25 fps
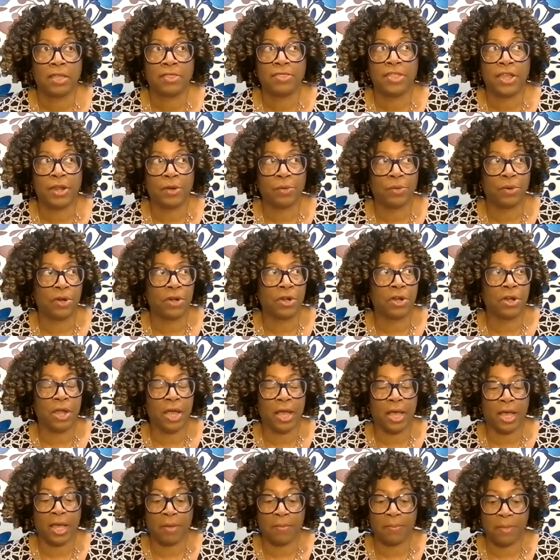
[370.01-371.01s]
There were,
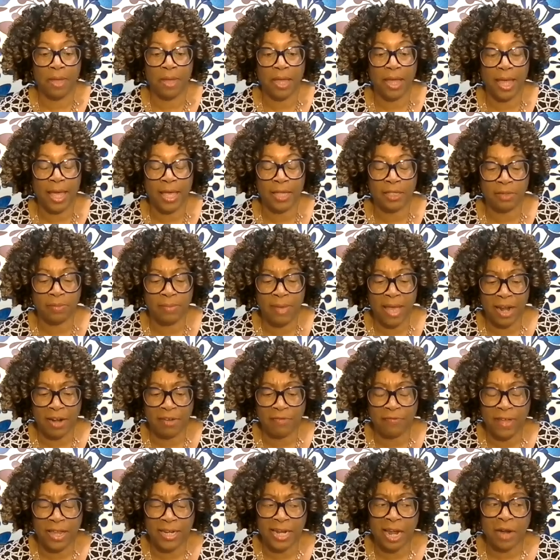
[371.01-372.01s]
um, as a matter
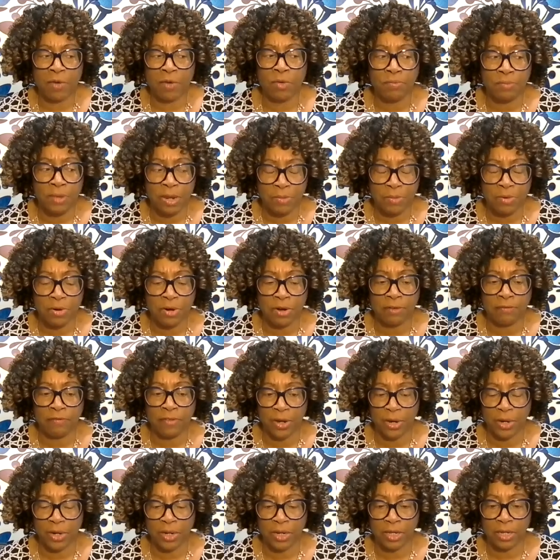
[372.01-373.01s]
of fact, I remember a
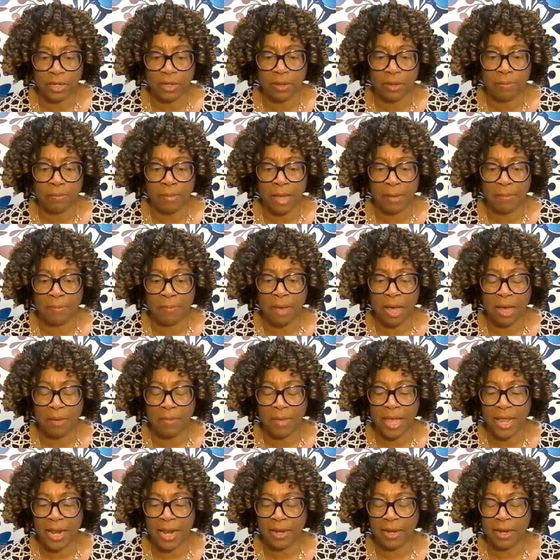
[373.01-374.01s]
very. My
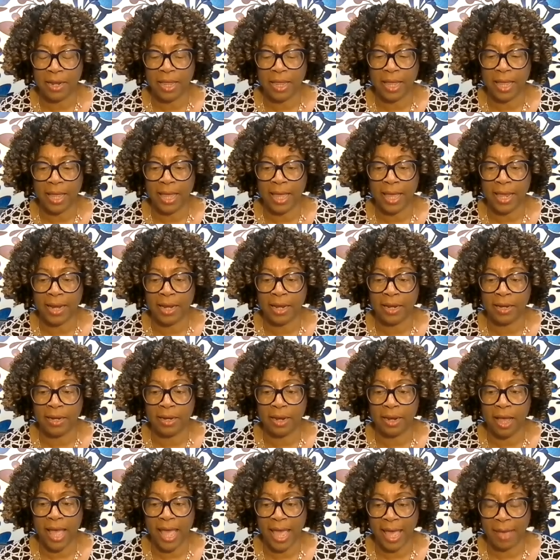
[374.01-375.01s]
mom had had a
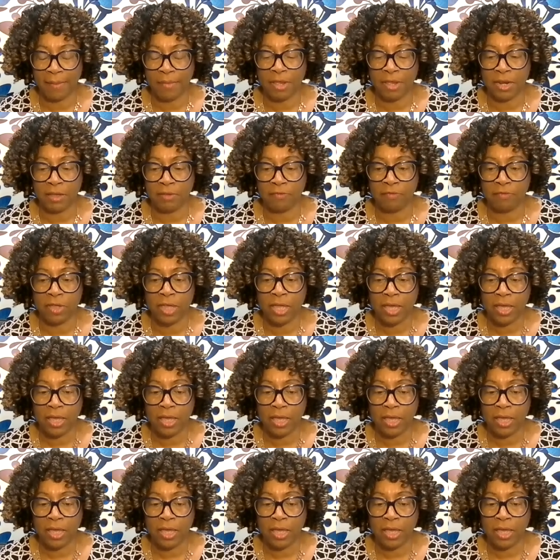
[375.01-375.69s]
habit of